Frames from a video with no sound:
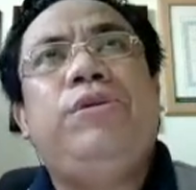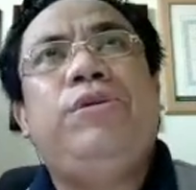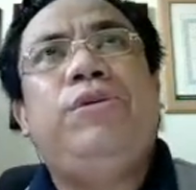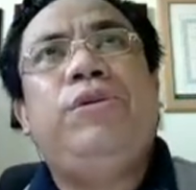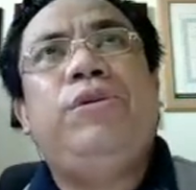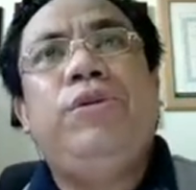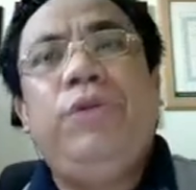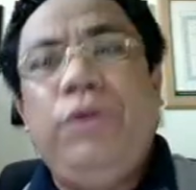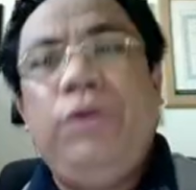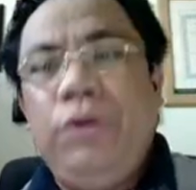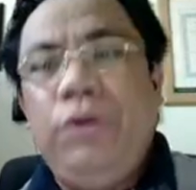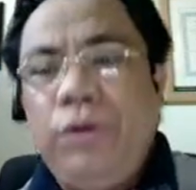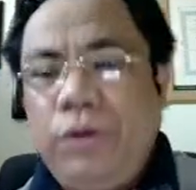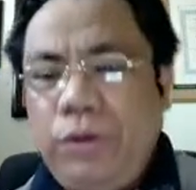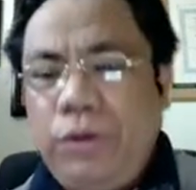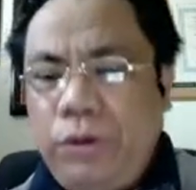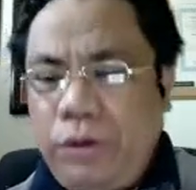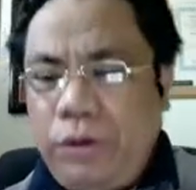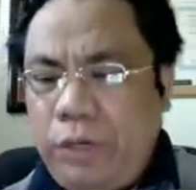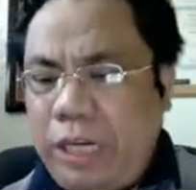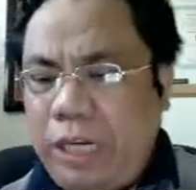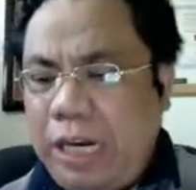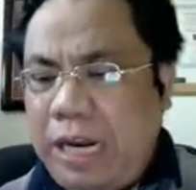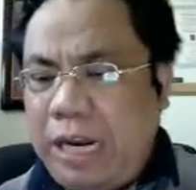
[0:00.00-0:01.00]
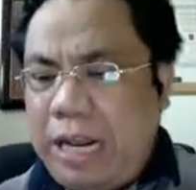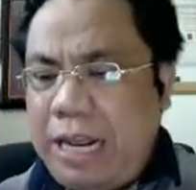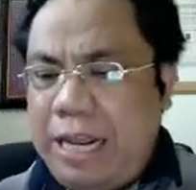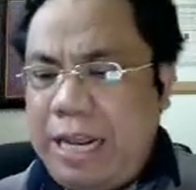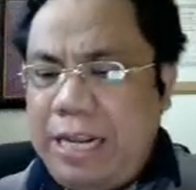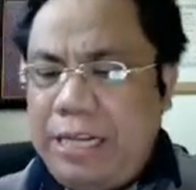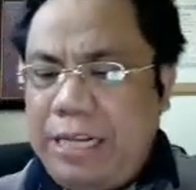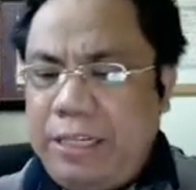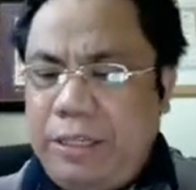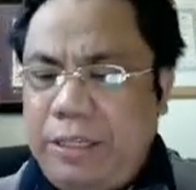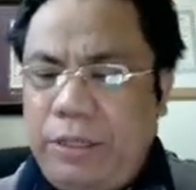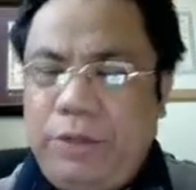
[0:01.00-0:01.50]

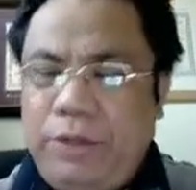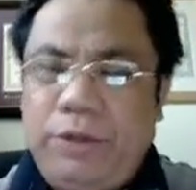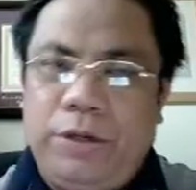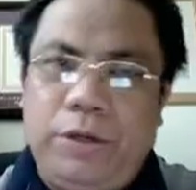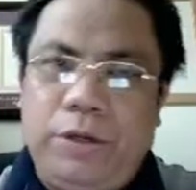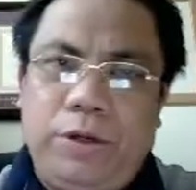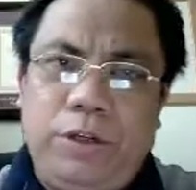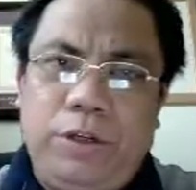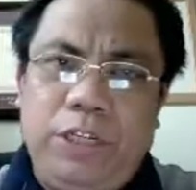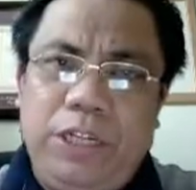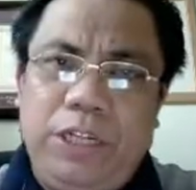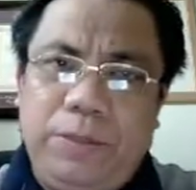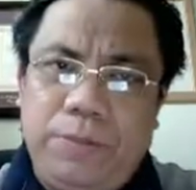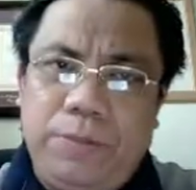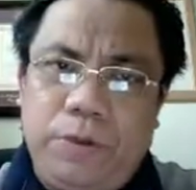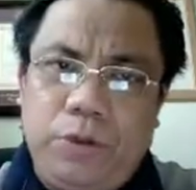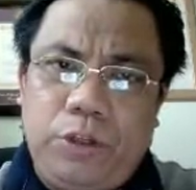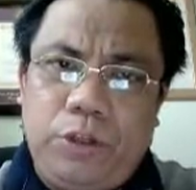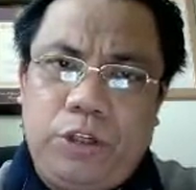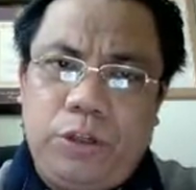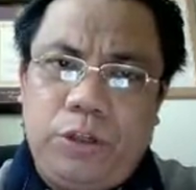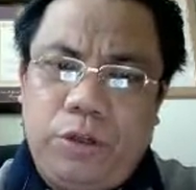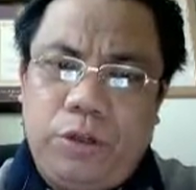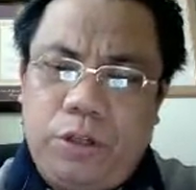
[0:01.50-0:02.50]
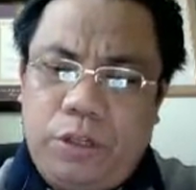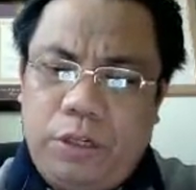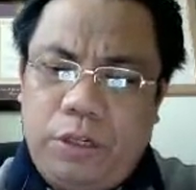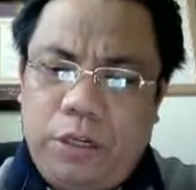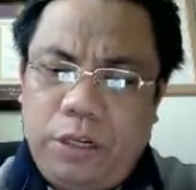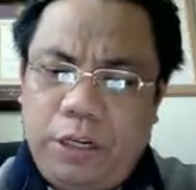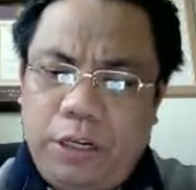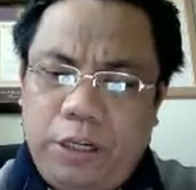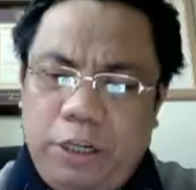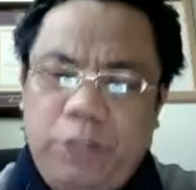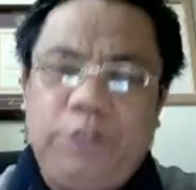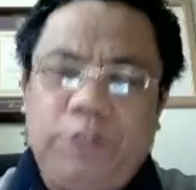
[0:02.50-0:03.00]
utilize your own emotion
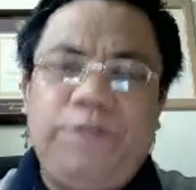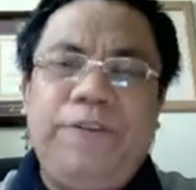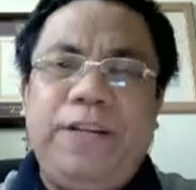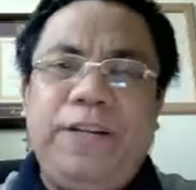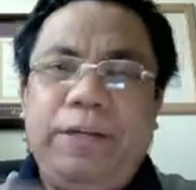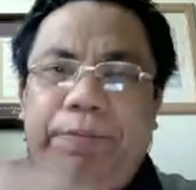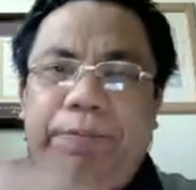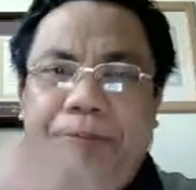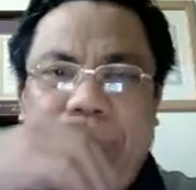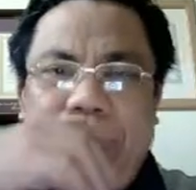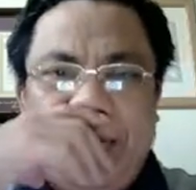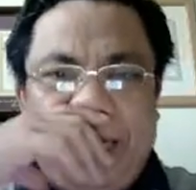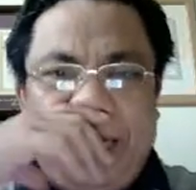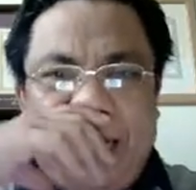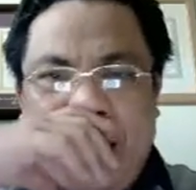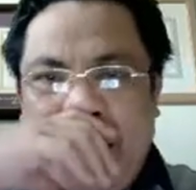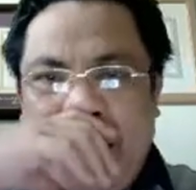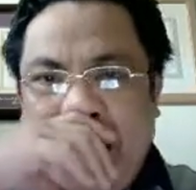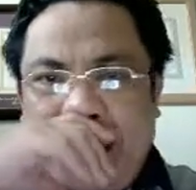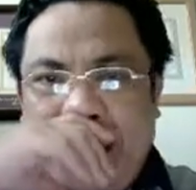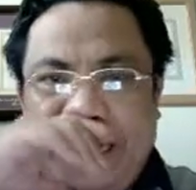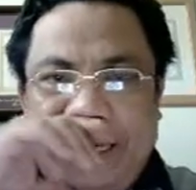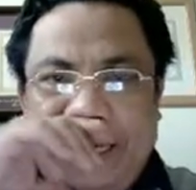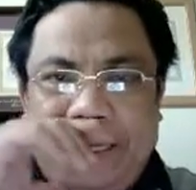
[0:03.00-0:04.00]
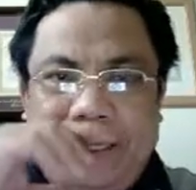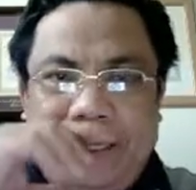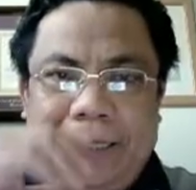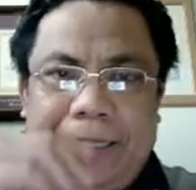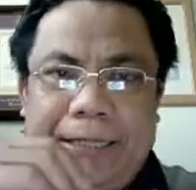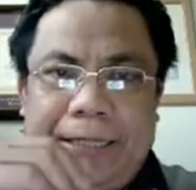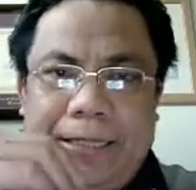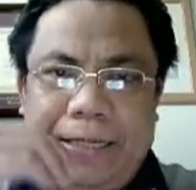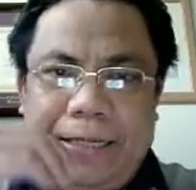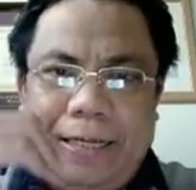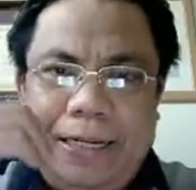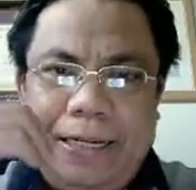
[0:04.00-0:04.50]
to benefit
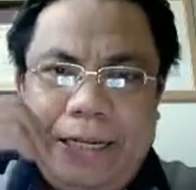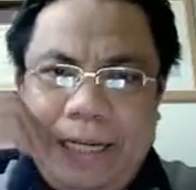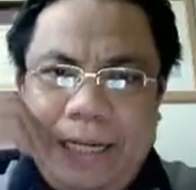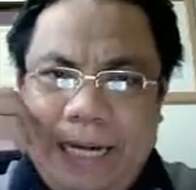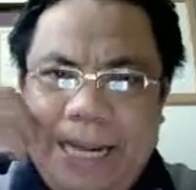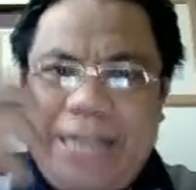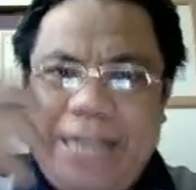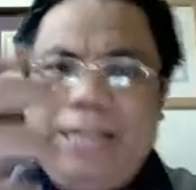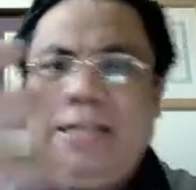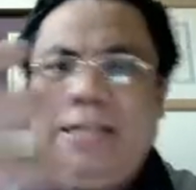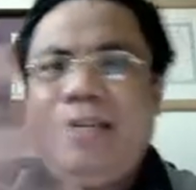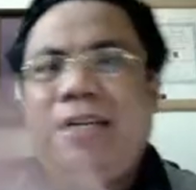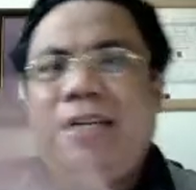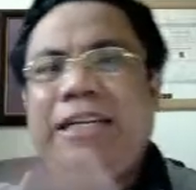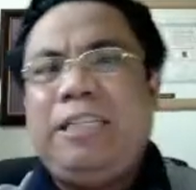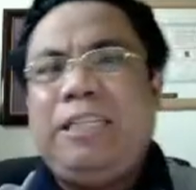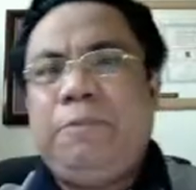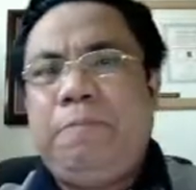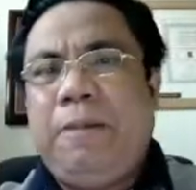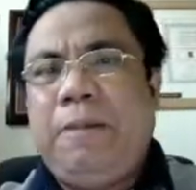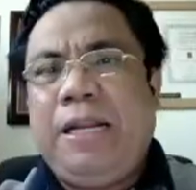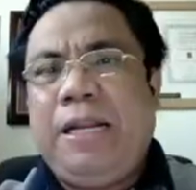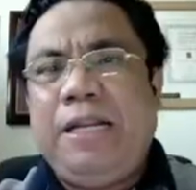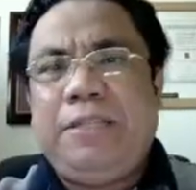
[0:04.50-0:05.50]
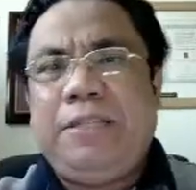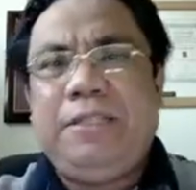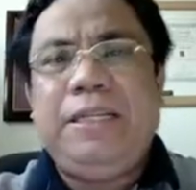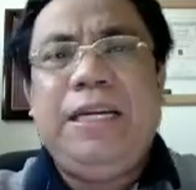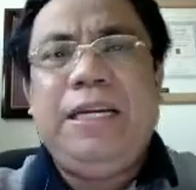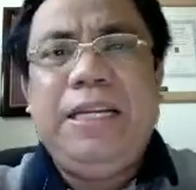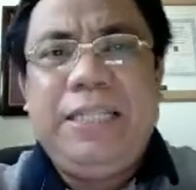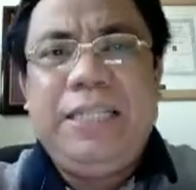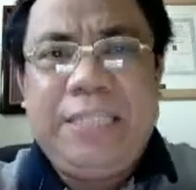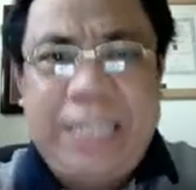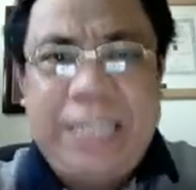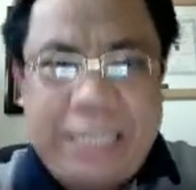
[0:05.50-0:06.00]
others. That spells
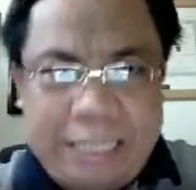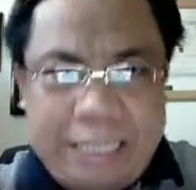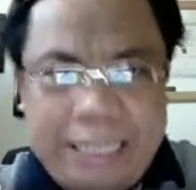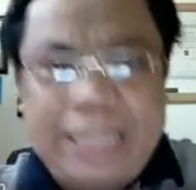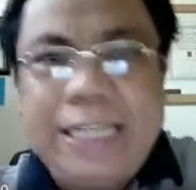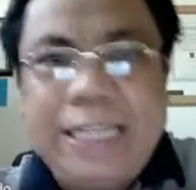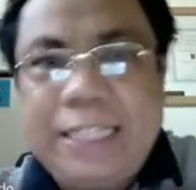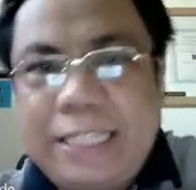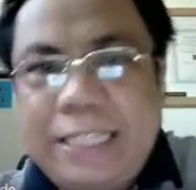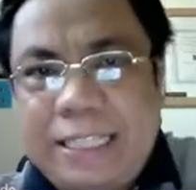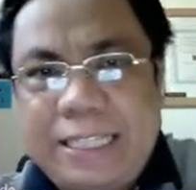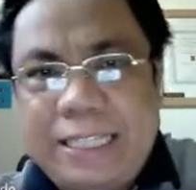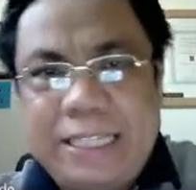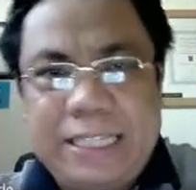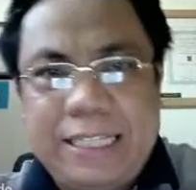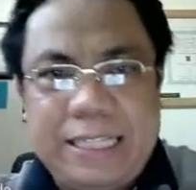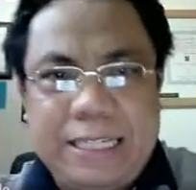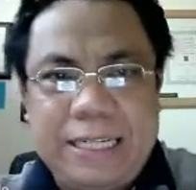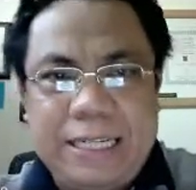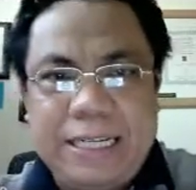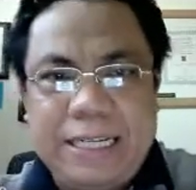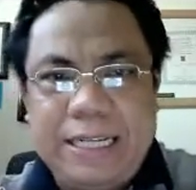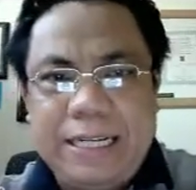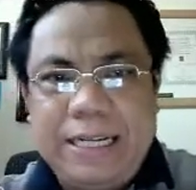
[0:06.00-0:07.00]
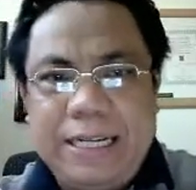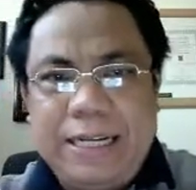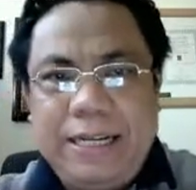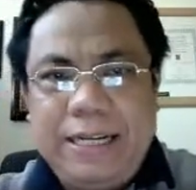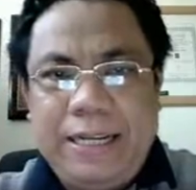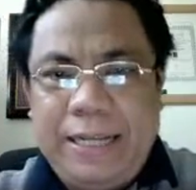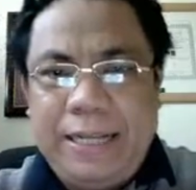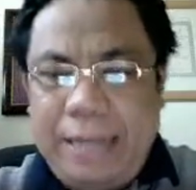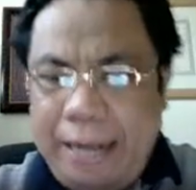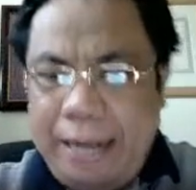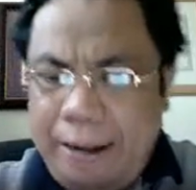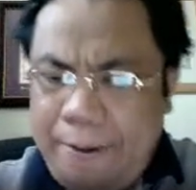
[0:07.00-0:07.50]
success.
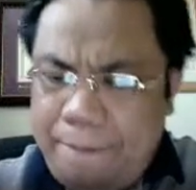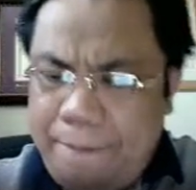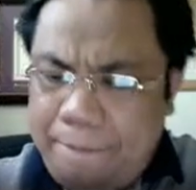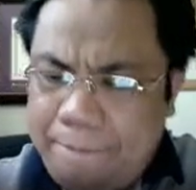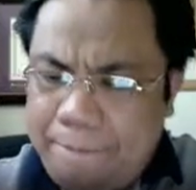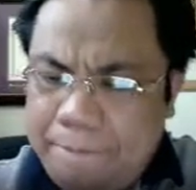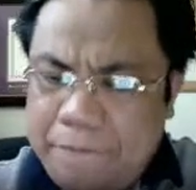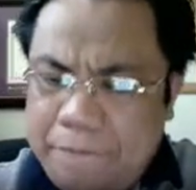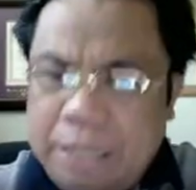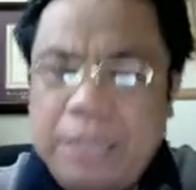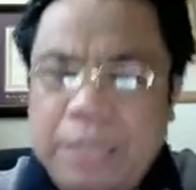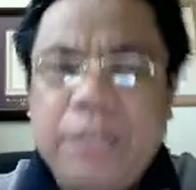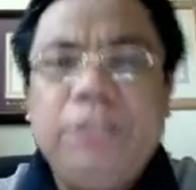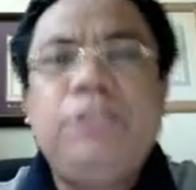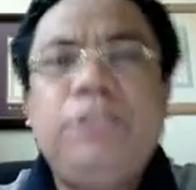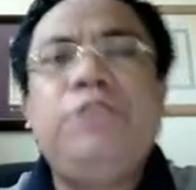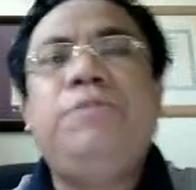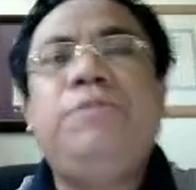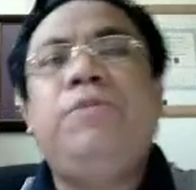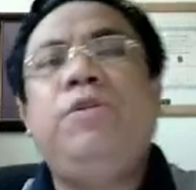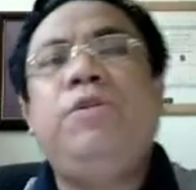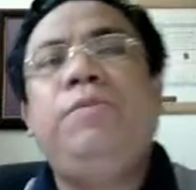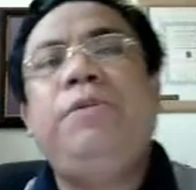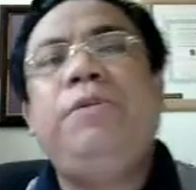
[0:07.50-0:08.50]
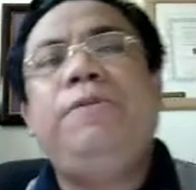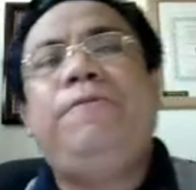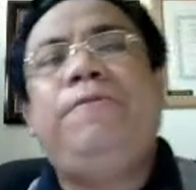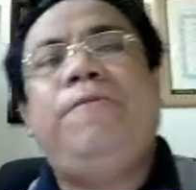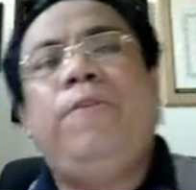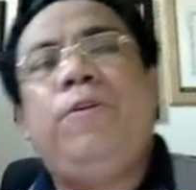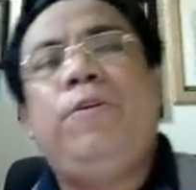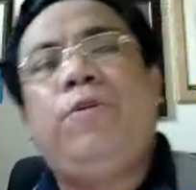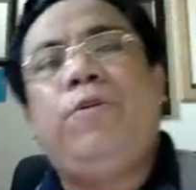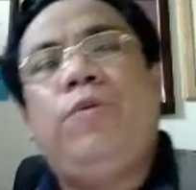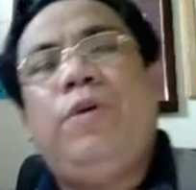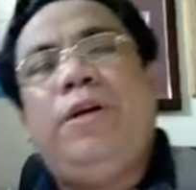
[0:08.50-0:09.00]
Yeah? So moving
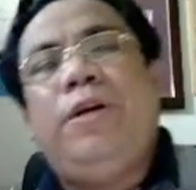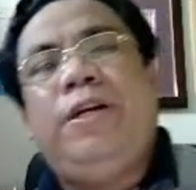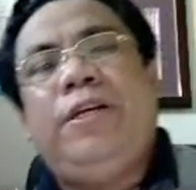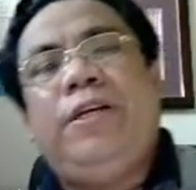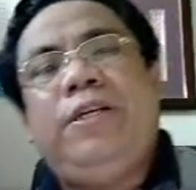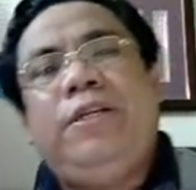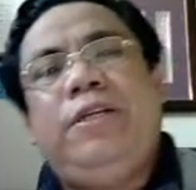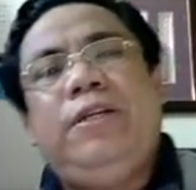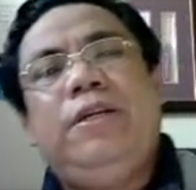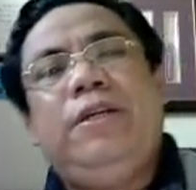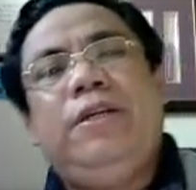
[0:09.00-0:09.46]
forward,